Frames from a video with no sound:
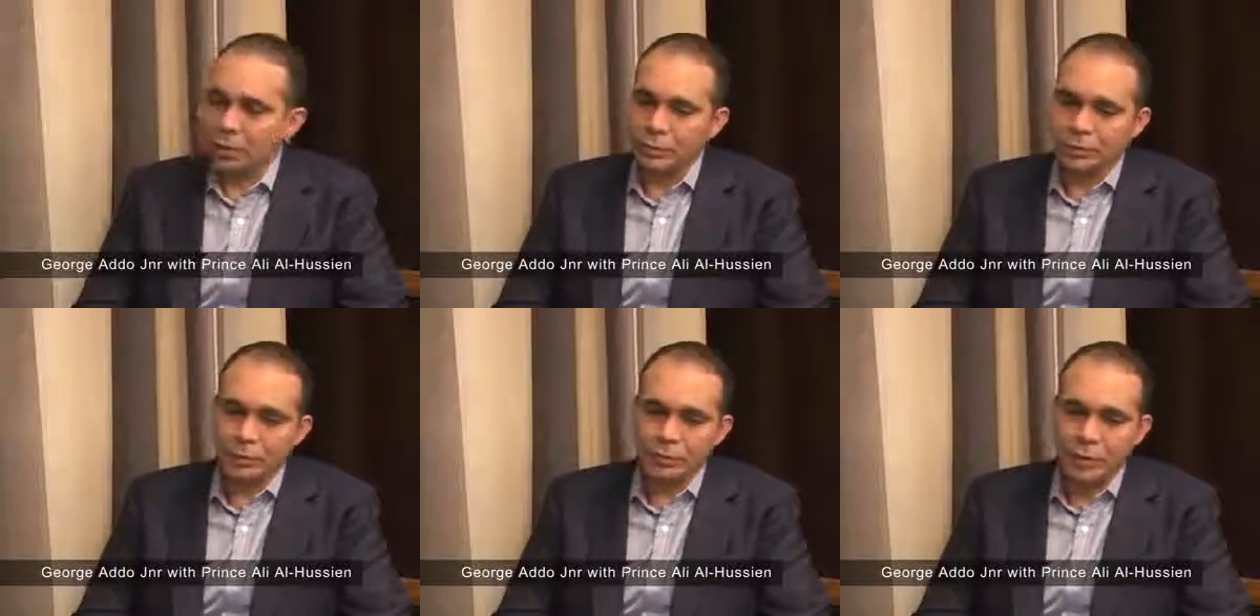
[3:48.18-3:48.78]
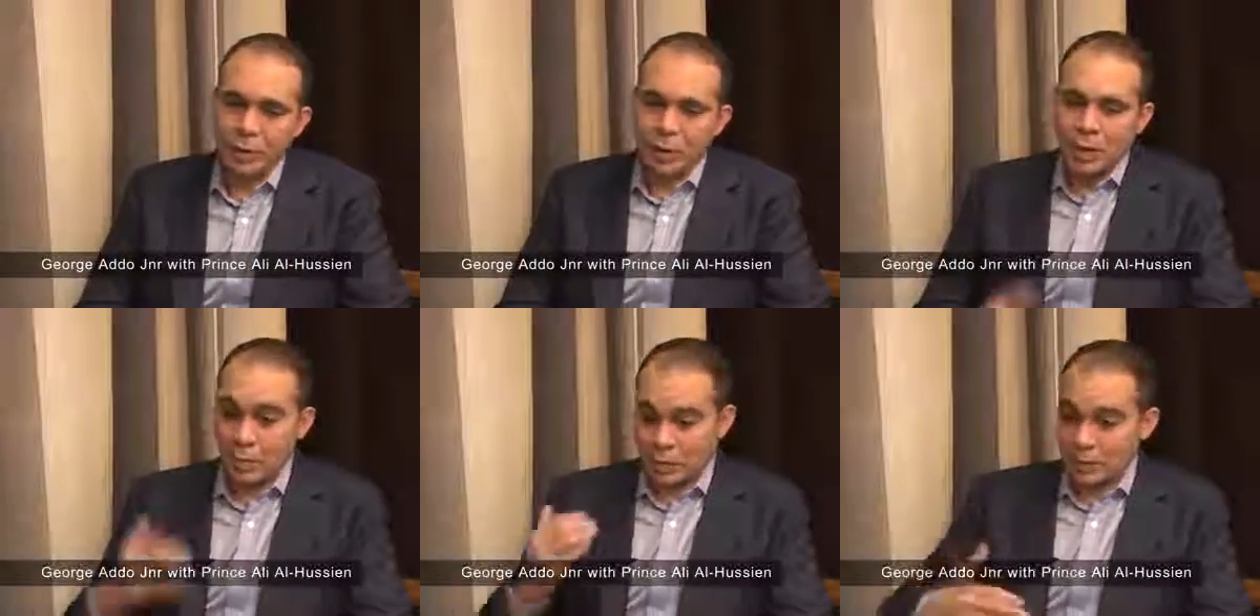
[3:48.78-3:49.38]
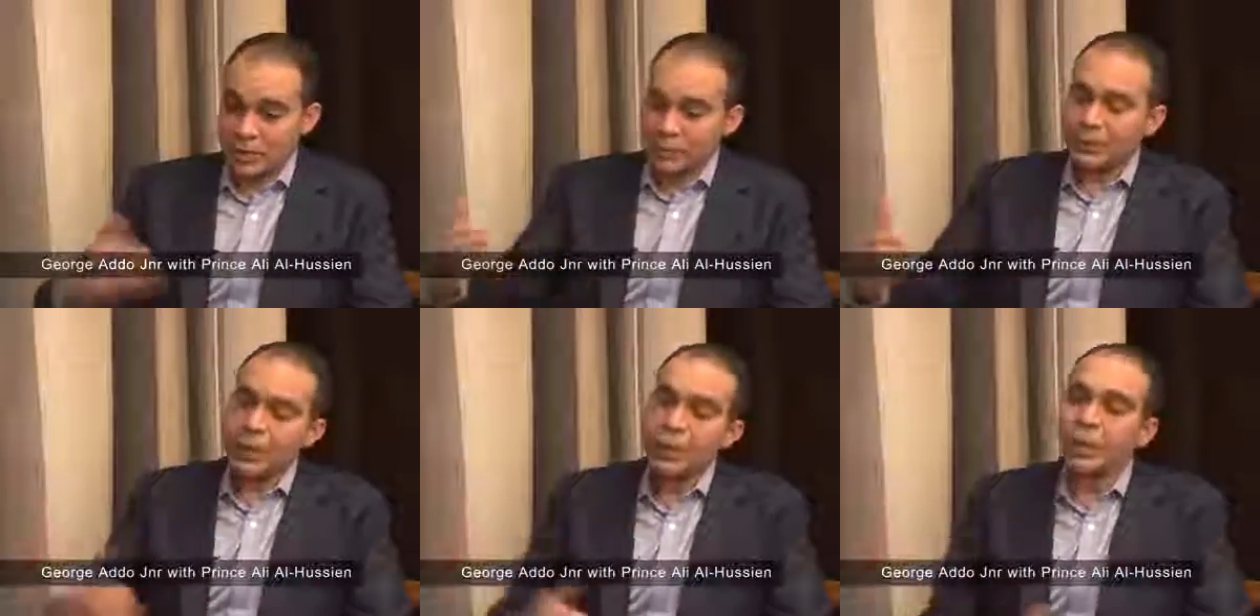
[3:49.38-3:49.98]
for FIFA. But
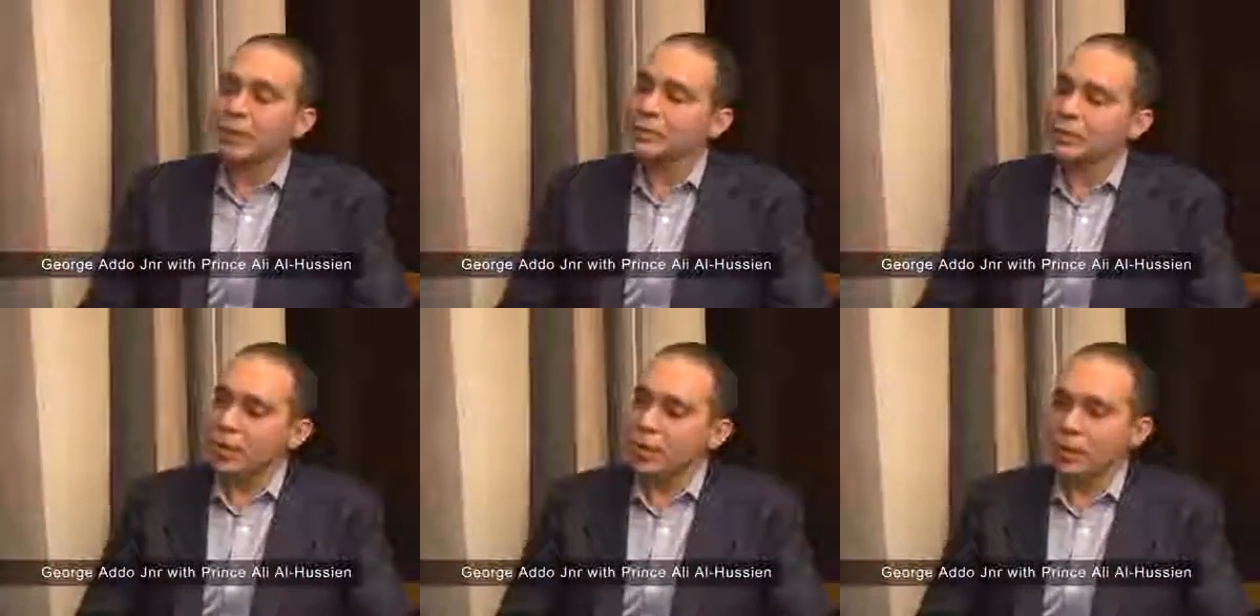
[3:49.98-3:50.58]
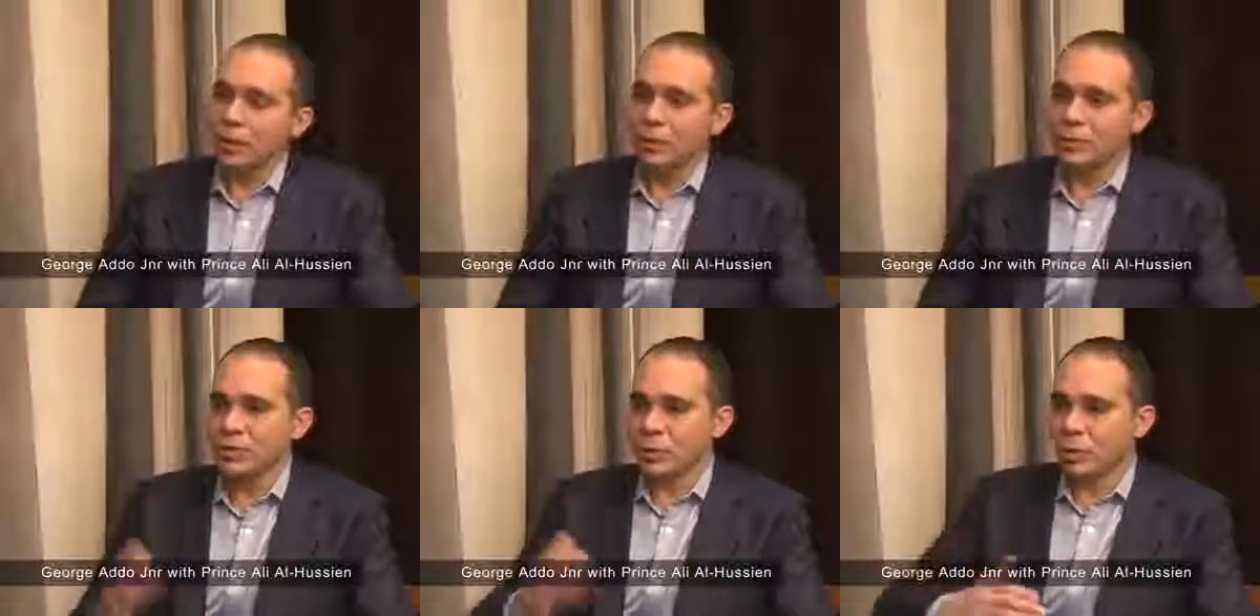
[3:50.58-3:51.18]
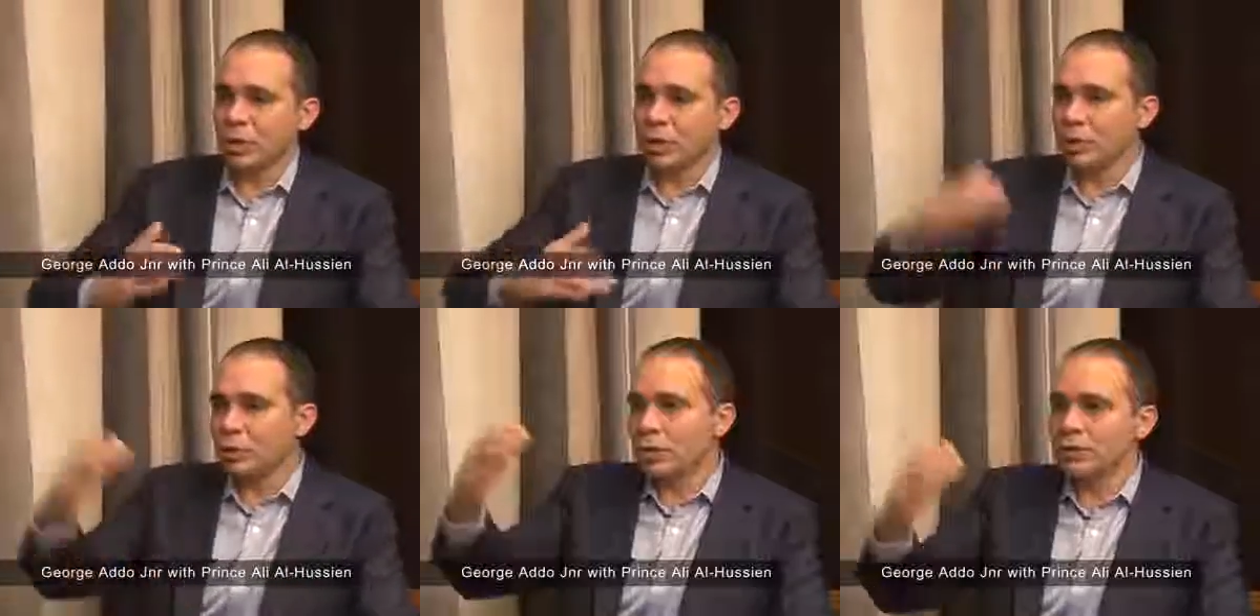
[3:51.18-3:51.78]
specifically, yes, obviously we're going to
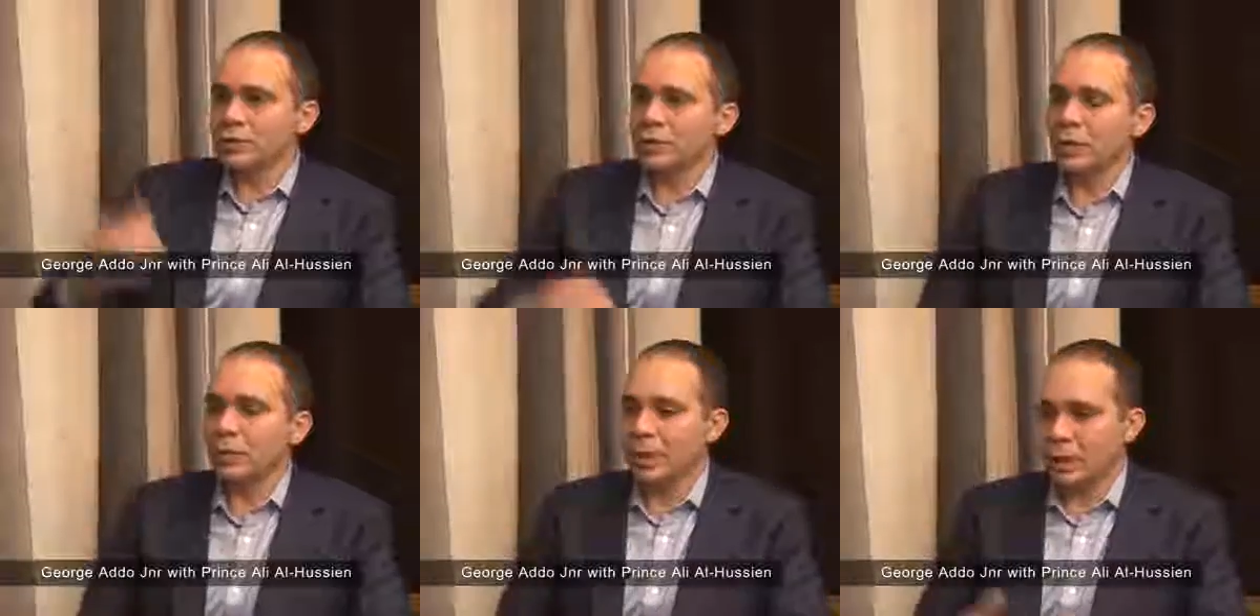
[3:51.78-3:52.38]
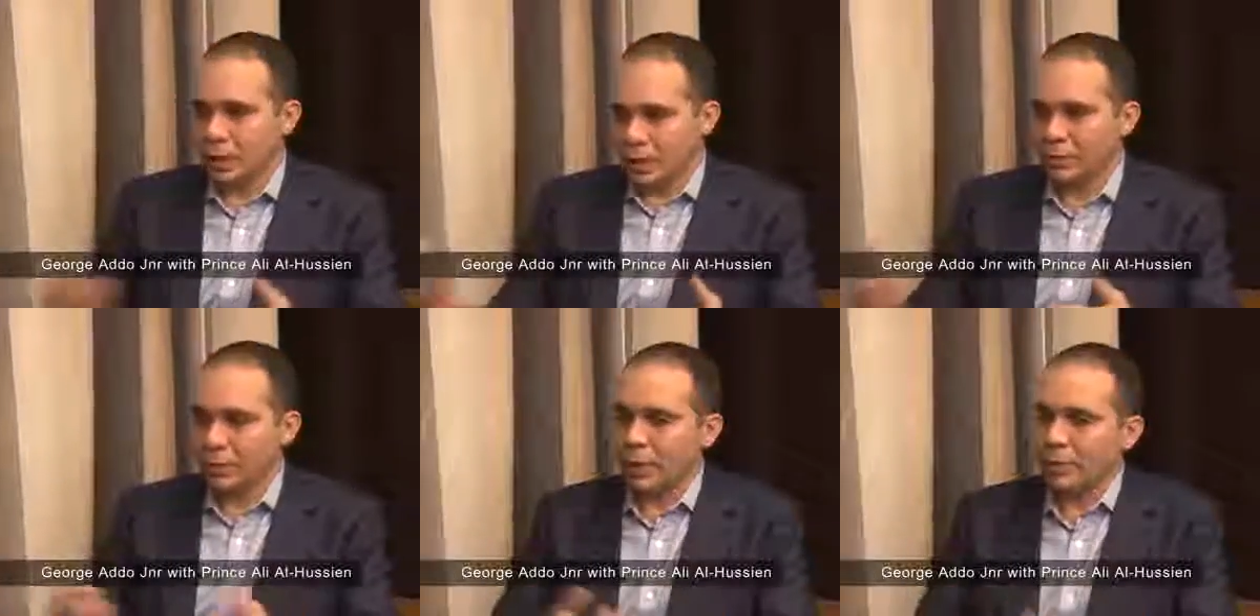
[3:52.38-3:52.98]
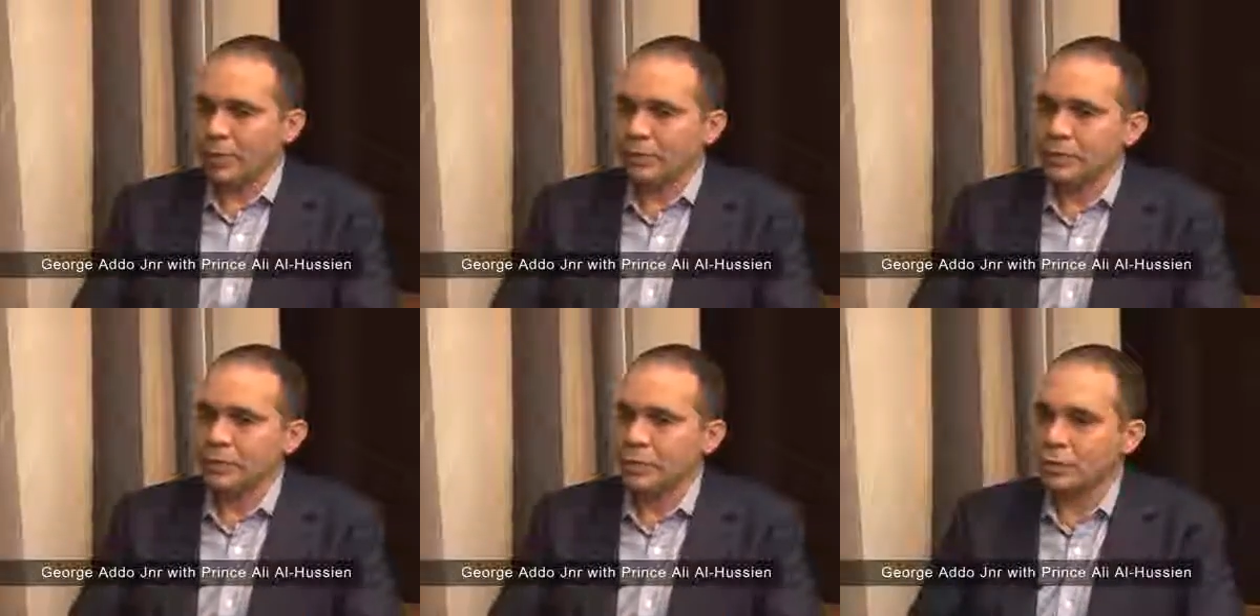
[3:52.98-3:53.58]
increase, and I have it in my
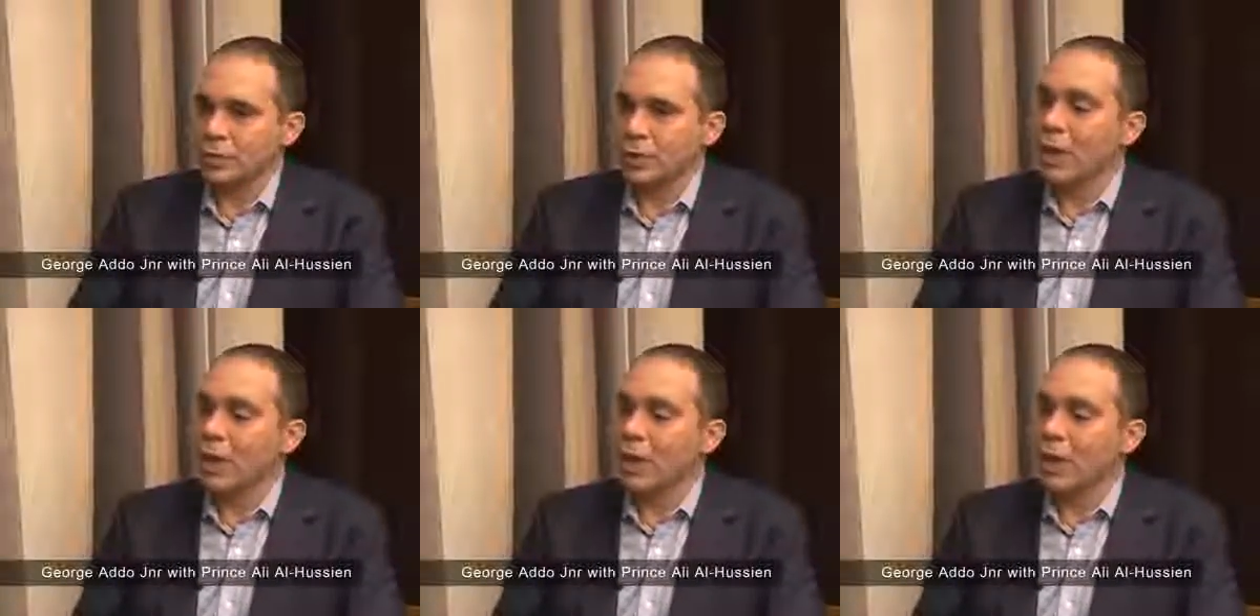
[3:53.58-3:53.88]
manifesto, yes.